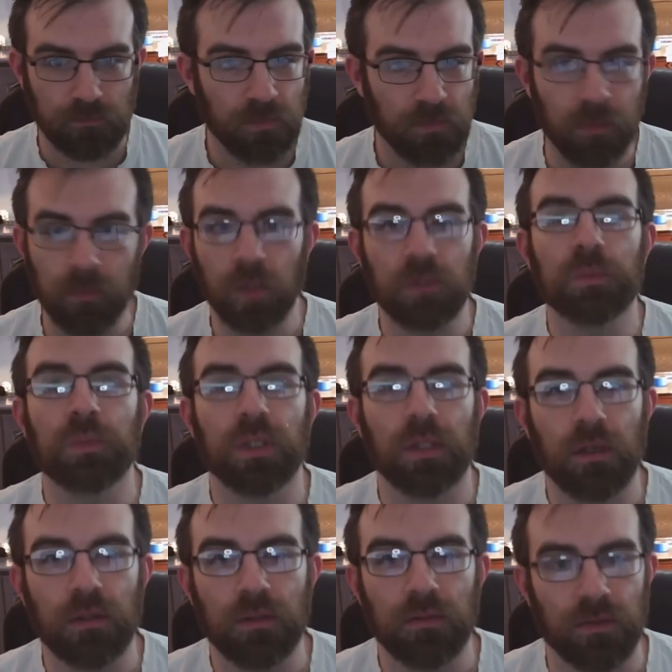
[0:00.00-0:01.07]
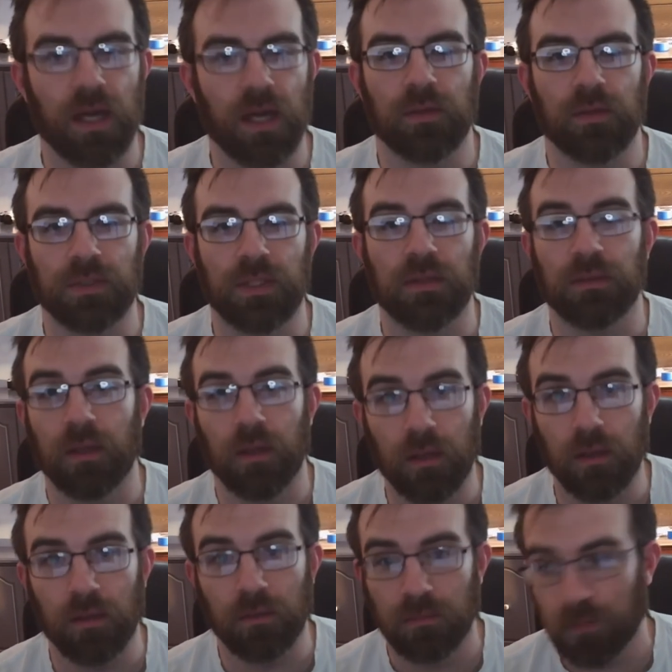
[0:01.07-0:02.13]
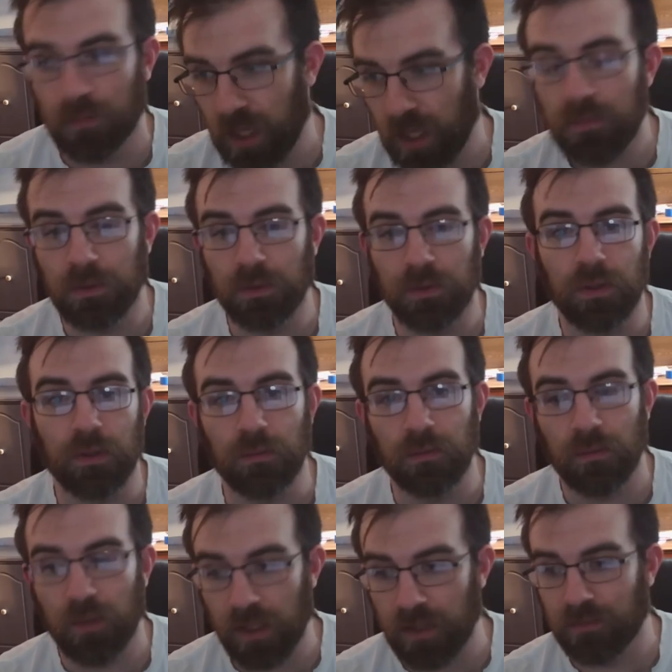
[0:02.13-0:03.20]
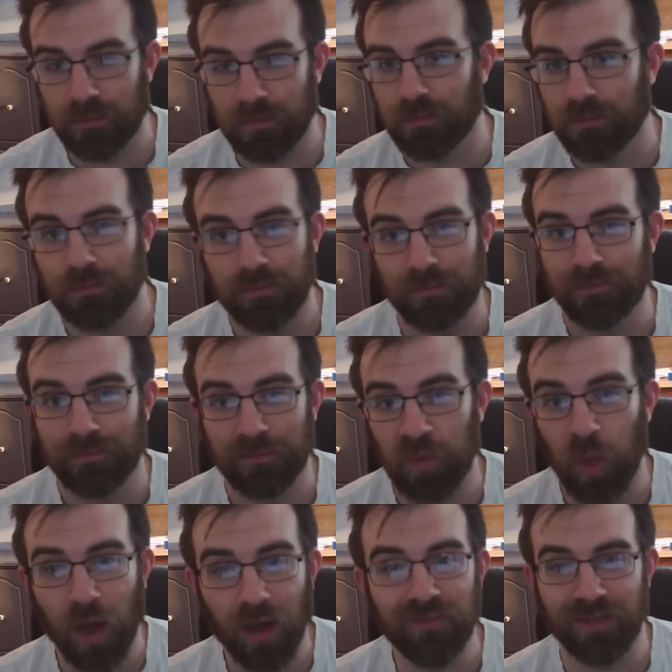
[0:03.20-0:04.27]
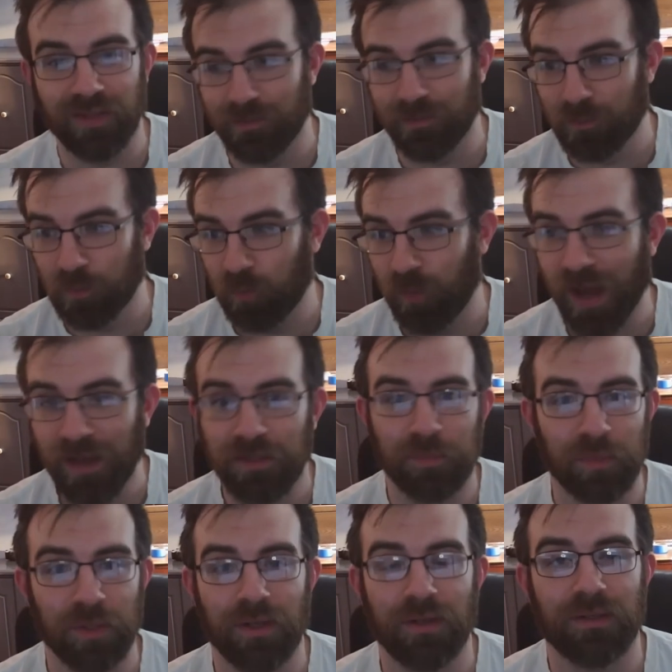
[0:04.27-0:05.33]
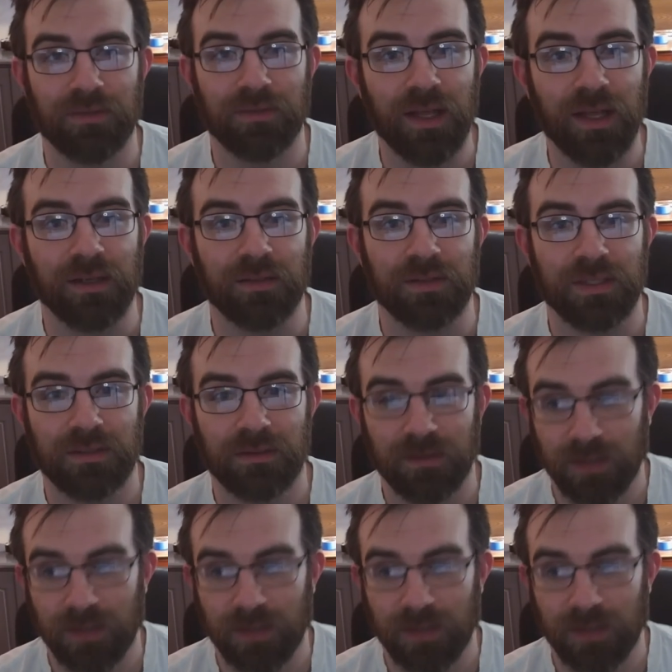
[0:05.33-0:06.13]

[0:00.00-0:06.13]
the most productive lives that they are able to, and often rather productive lives.